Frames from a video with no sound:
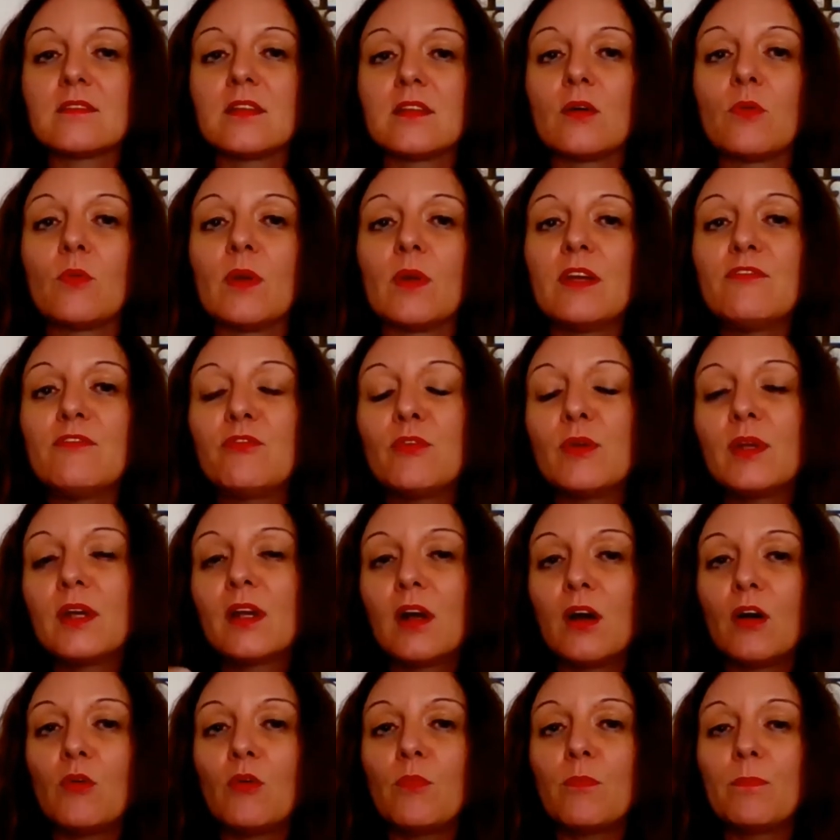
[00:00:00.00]
So if we
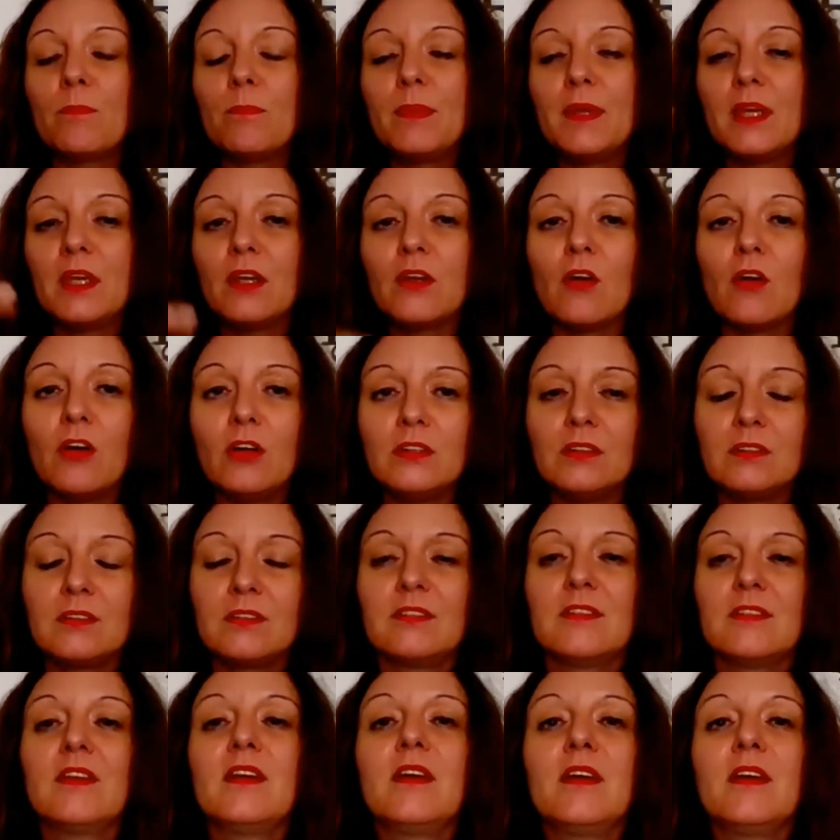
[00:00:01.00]
go
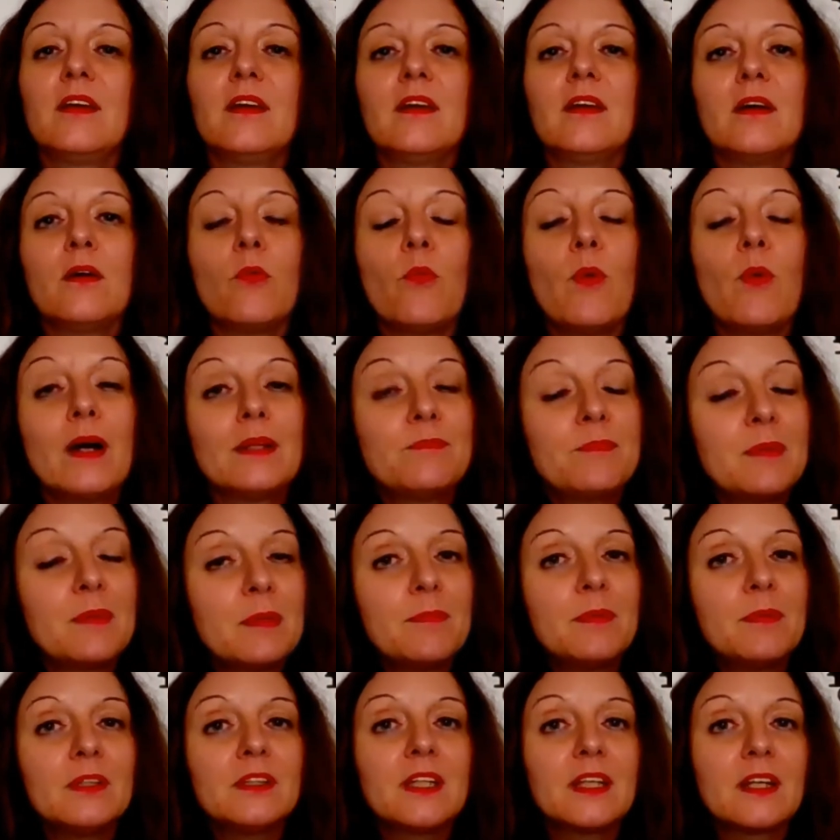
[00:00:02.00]
beyond what
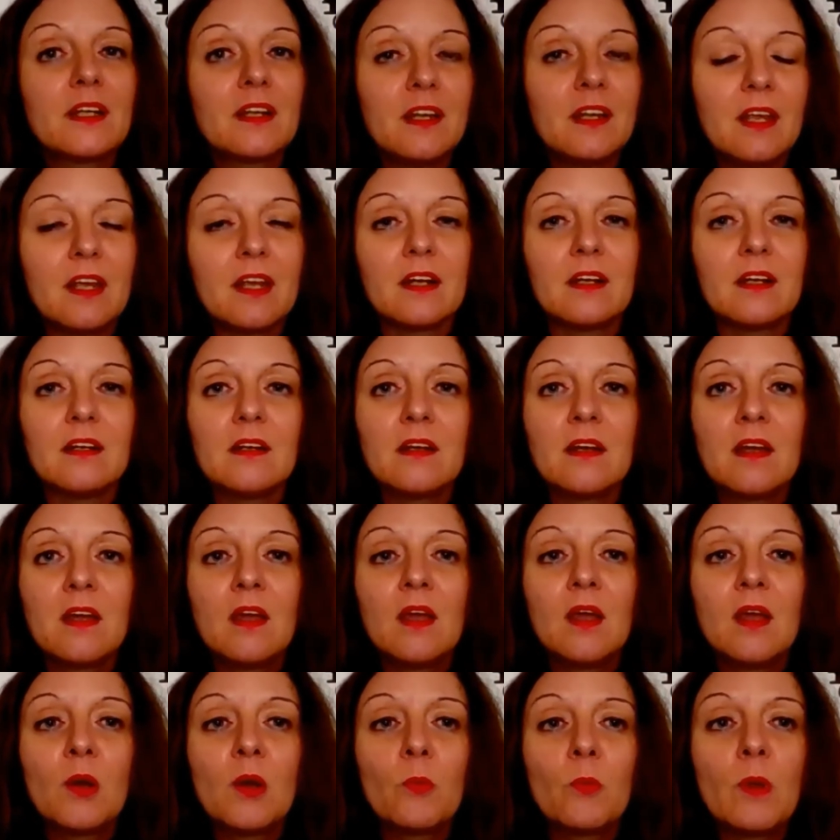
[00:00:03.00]
people declare,
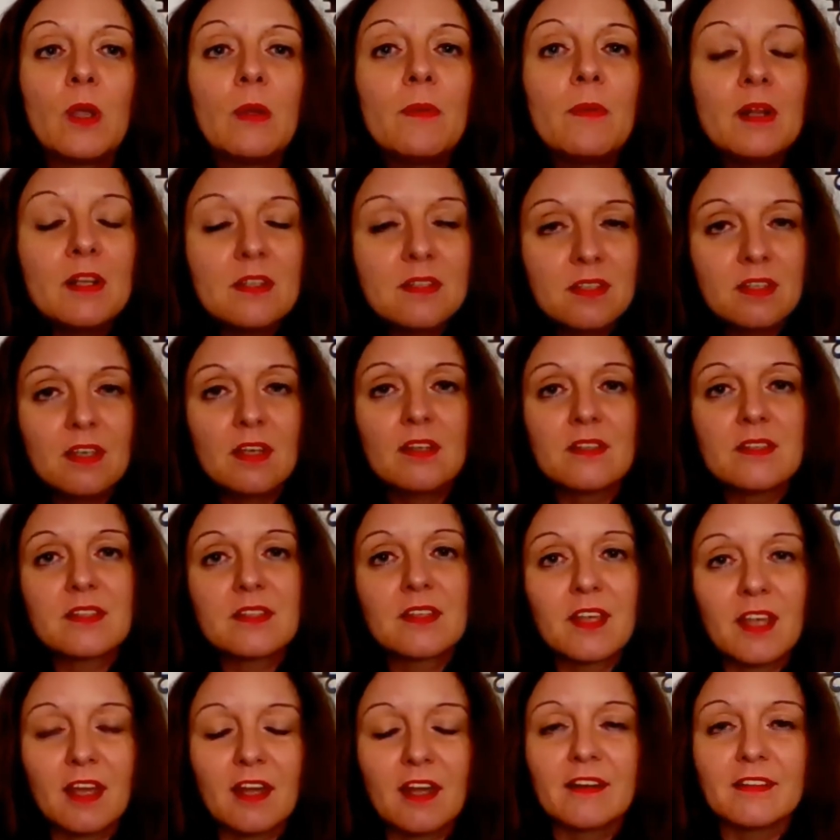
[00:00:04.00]
we will see a
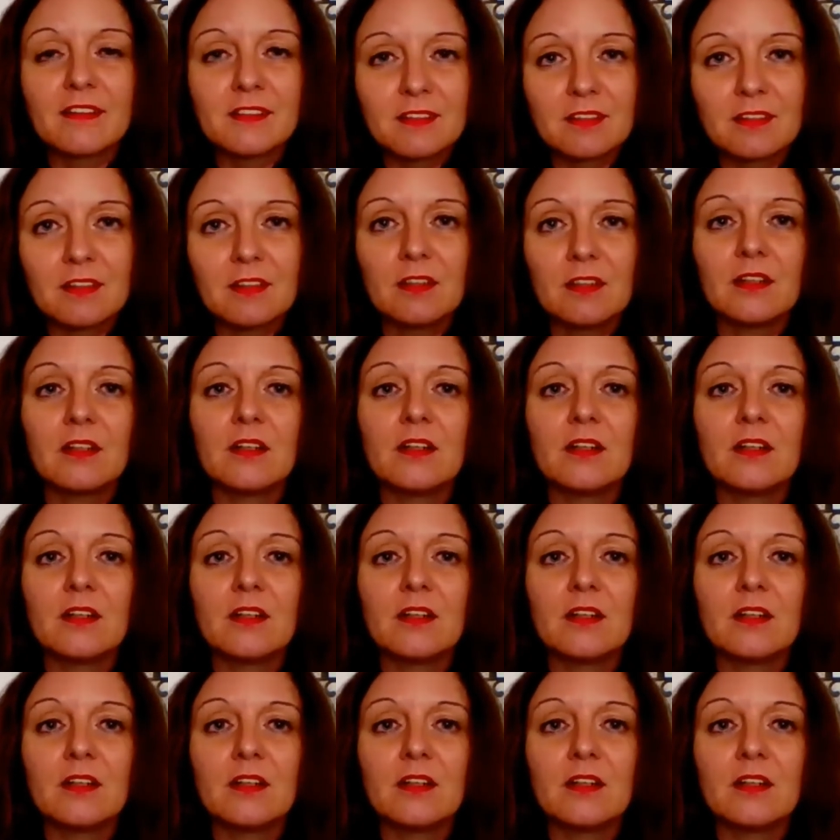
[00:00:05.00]
scared